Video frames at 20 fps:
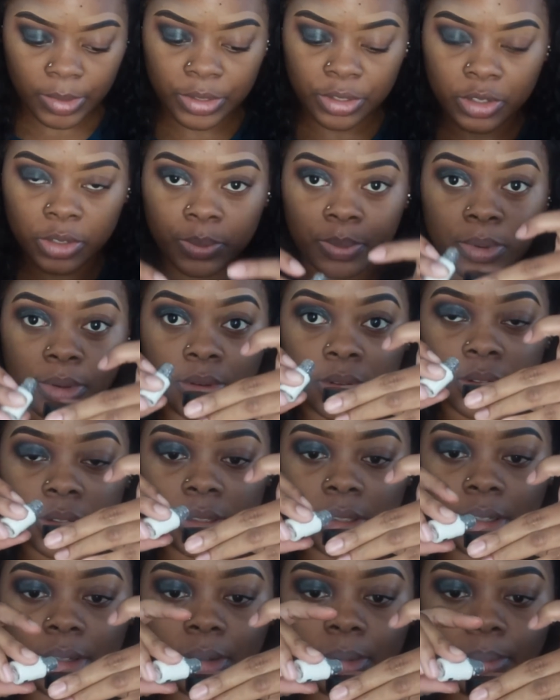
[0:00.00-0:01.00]
gonna just pour
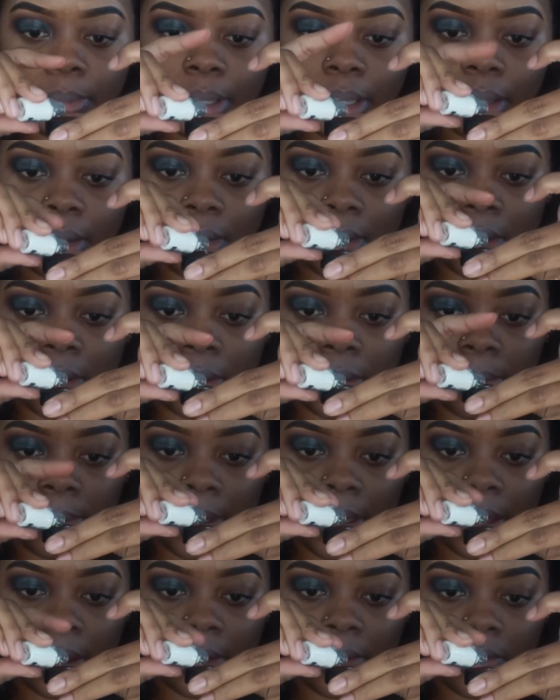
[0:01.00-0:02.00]
a little bit on the
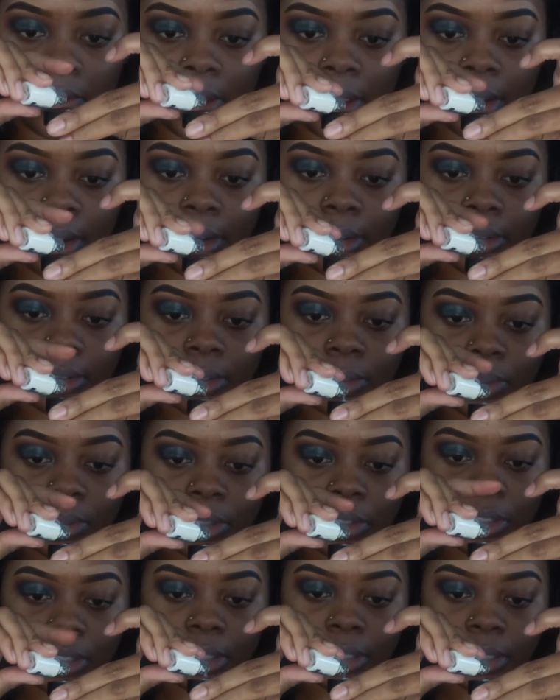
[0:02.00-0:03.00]
back of here so
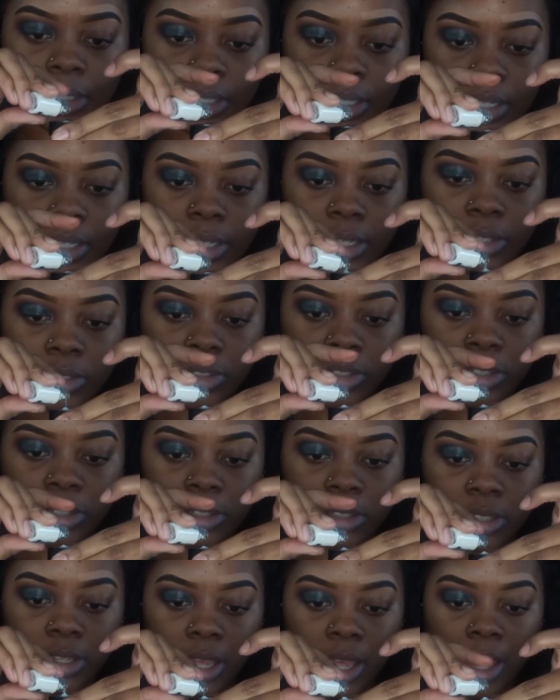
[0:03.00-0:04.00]
it's just easier
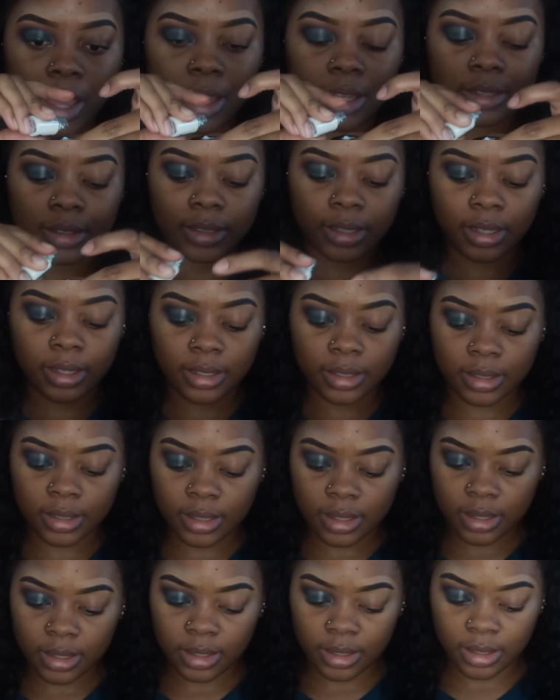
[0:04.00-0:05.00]
to
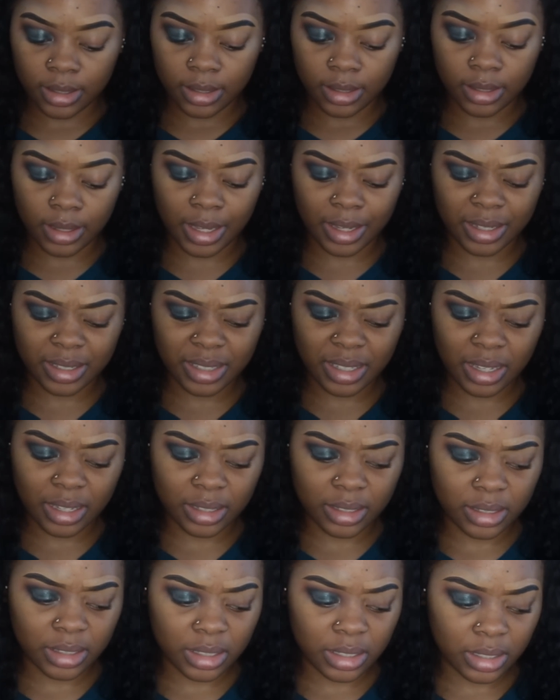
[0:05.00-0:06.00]
access.
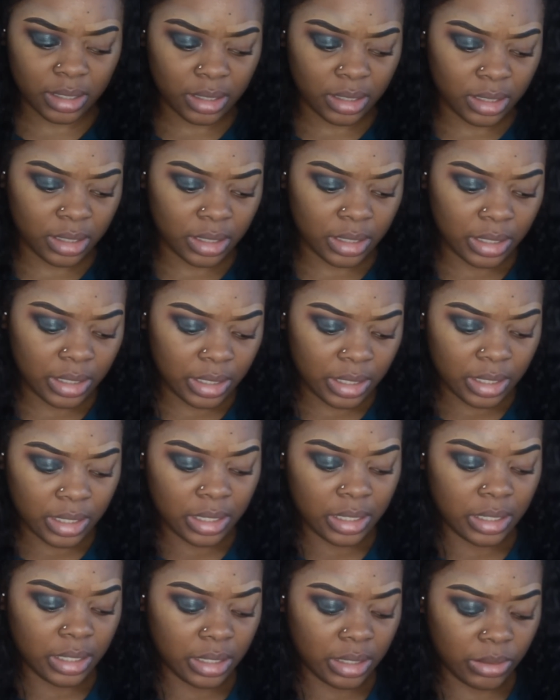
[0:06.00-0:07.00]

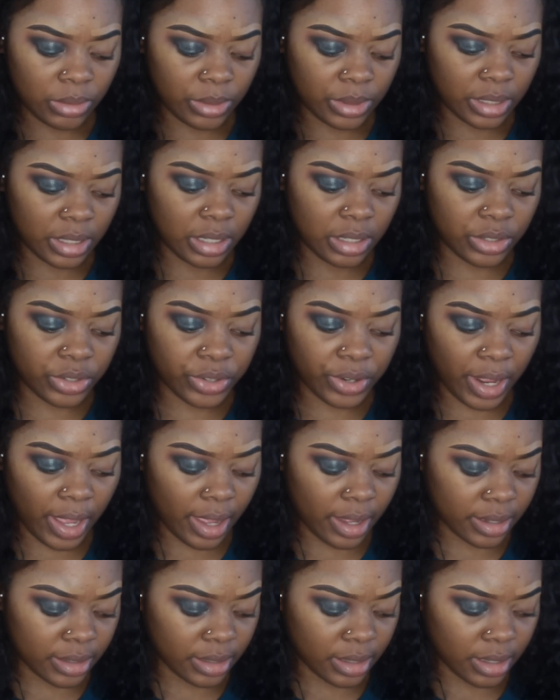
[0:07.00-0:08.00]
So it's easier to
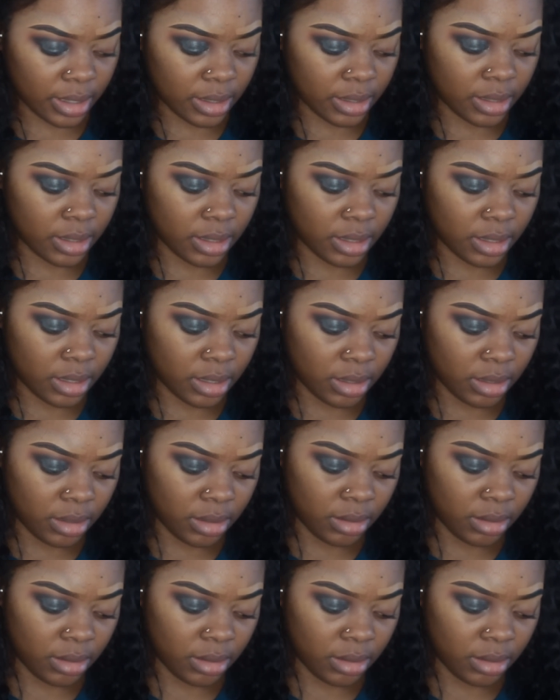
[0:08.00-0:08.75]
access,